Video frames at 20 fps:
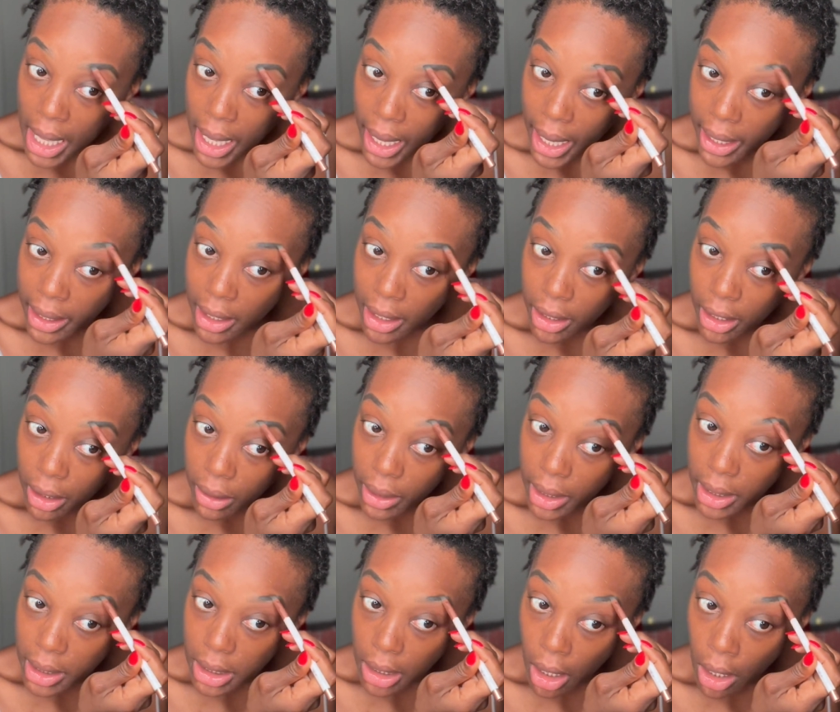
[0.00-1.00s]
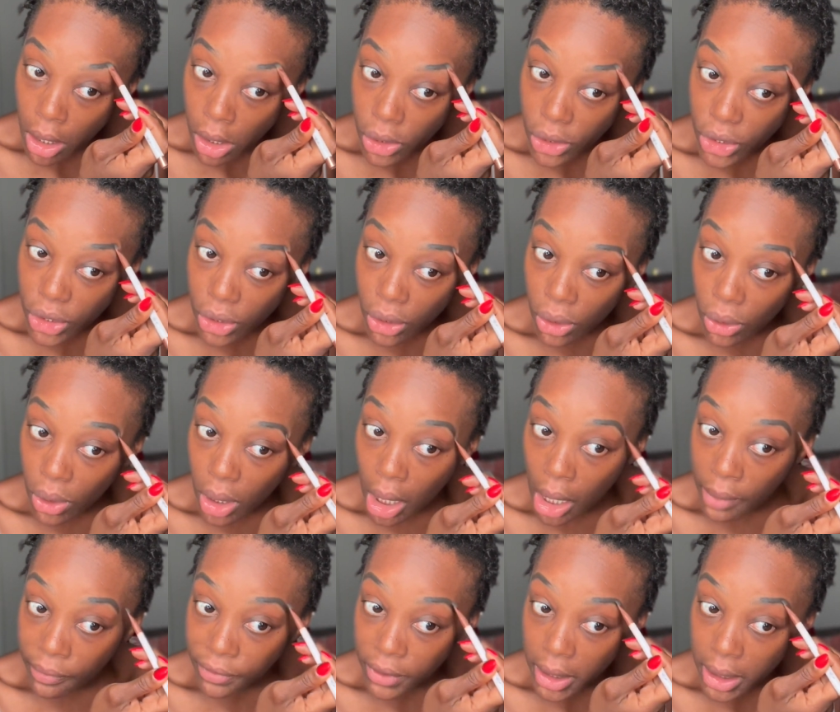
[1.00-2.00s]
And then there is also
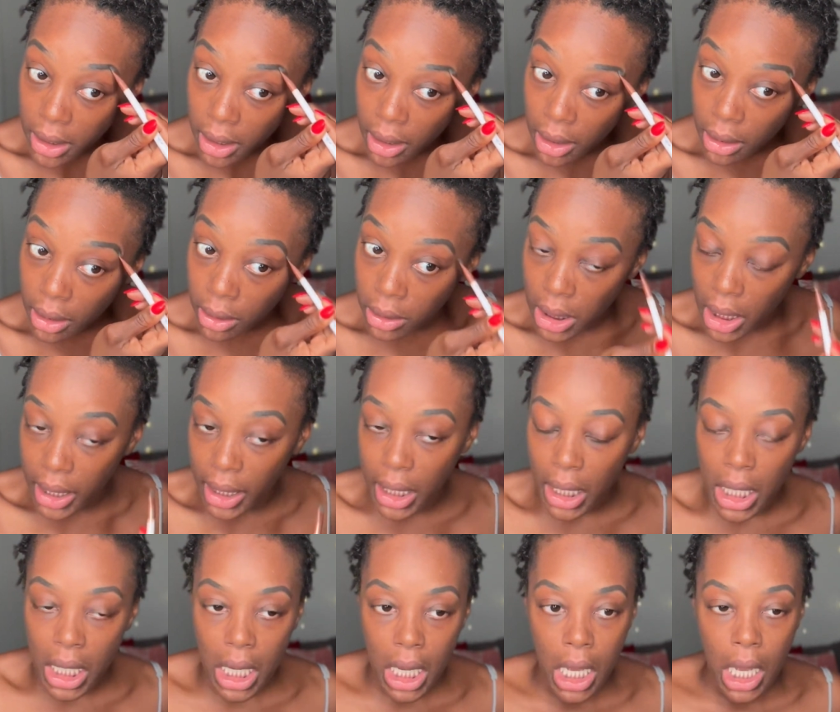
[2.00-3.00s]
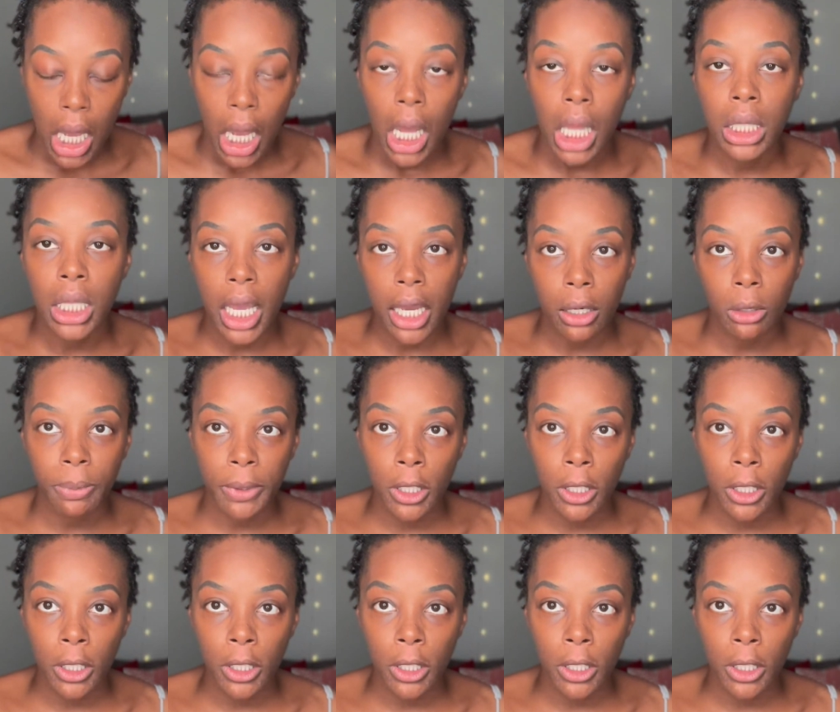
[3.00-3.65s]
there's a lot of